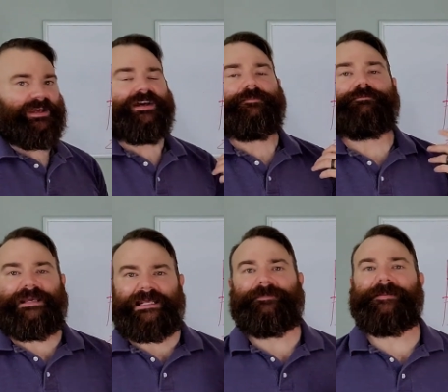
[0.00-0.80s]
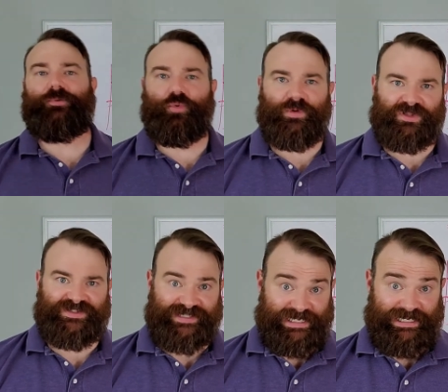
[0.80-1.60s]
many people will
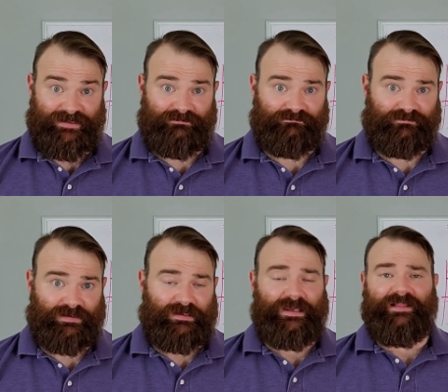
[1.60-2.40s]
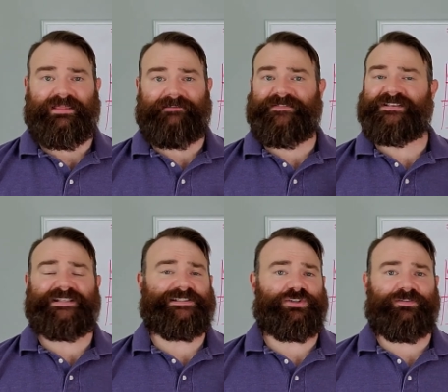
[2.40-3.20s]
say that
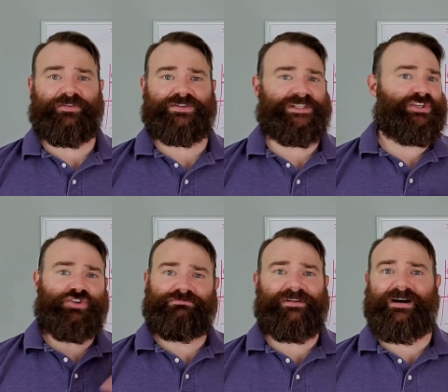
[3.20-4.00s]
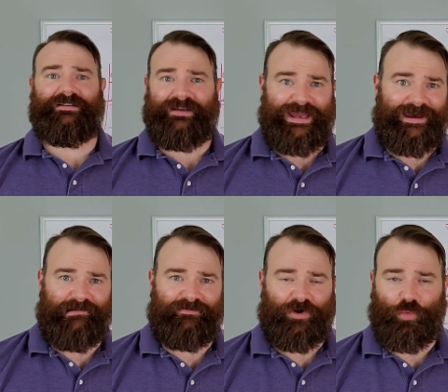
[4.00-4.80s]
Vincennes University should not
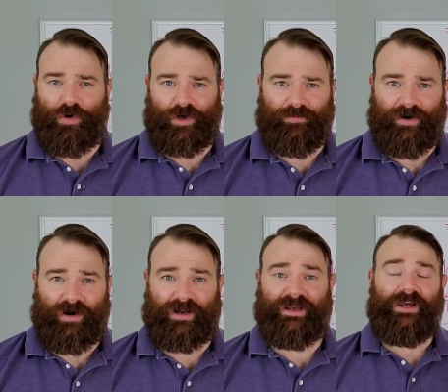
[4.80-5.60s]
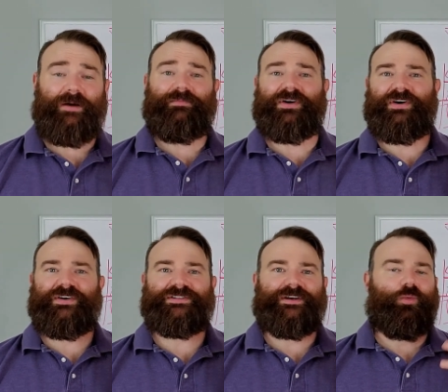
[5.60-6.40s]
have a water park
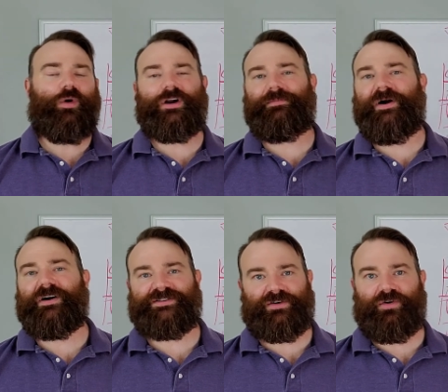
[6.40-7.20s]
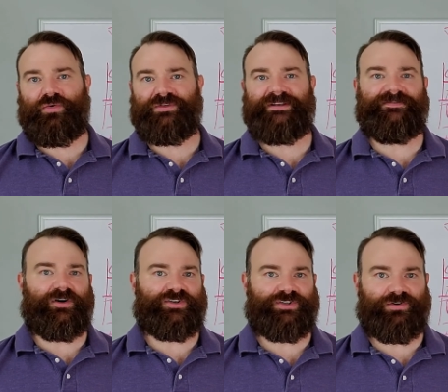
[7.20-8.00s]
because water parks are only
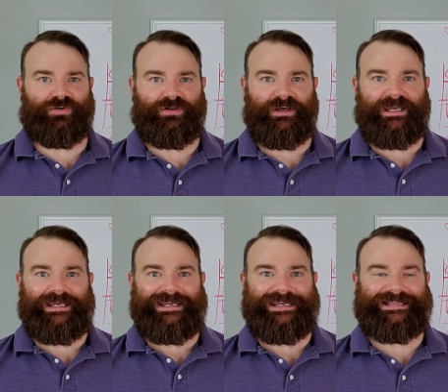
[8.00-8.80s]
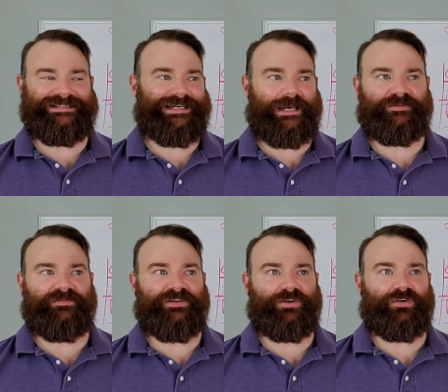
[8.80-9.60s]
functional in the times of
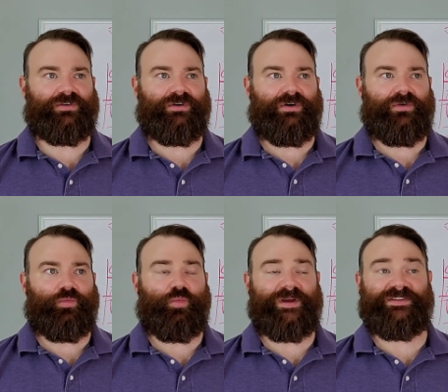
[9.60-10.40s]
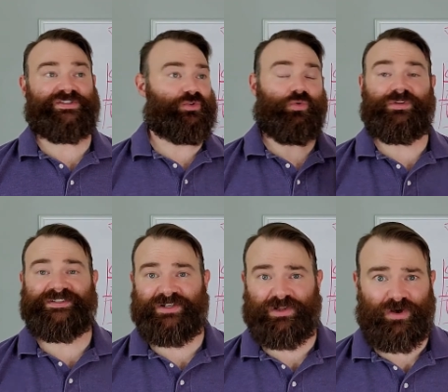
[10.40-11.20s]
year when the school is
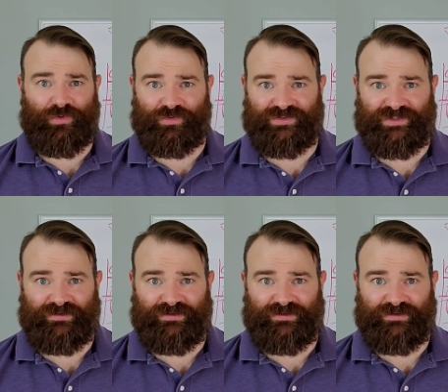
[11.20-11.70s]
closed.